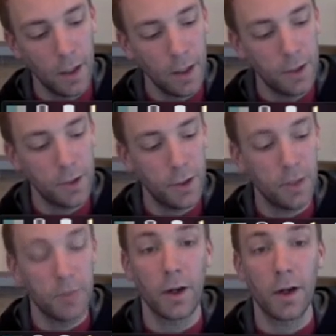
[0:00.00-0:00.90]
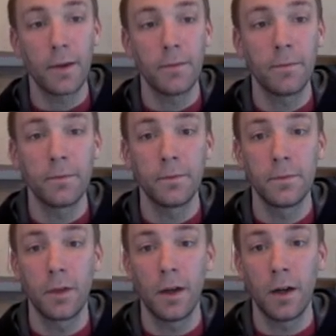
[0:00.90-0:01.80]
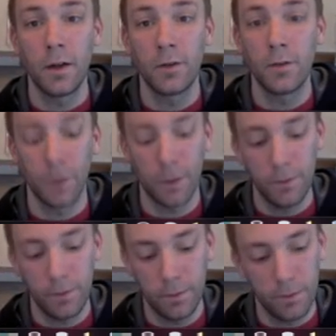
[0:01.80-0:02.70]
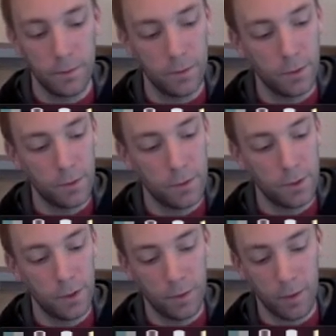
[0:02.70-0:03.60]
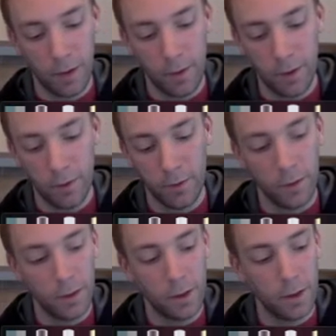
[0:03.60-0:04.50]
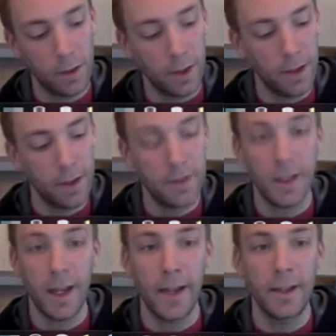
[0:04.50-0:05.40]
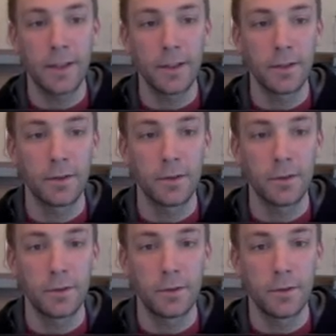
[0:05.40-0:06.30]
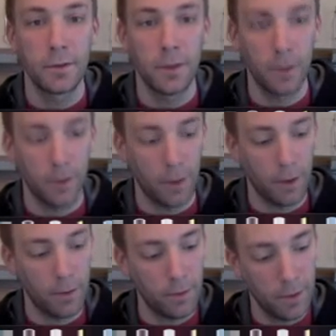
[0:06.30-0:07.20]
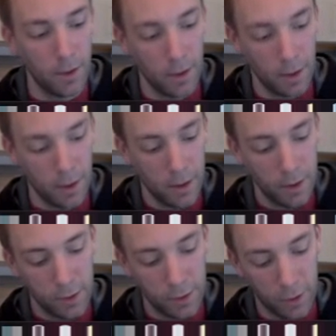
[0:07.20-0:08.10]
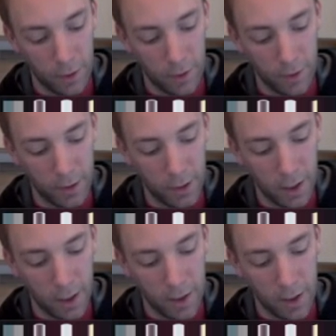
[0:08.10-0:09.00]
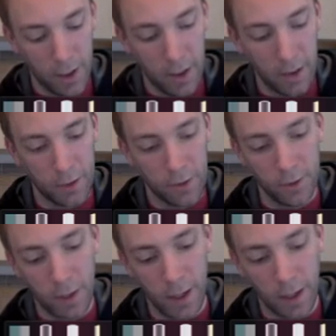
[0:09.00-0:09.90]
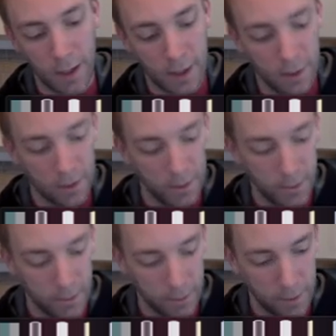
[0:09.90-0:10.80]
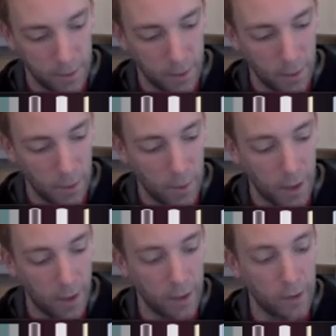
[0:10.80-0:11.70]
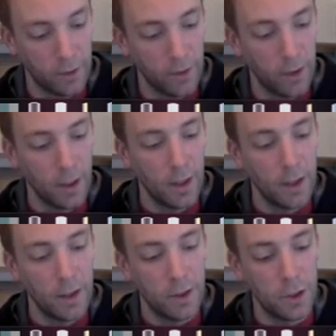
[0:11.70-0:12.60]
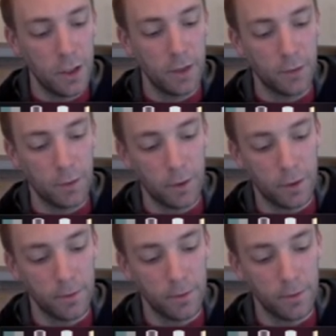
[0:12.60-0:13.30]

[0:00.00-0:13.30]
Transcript: G prime of 1, g prime of 1 is 8. Okay, so I would change that now to an 8 minus g of 1.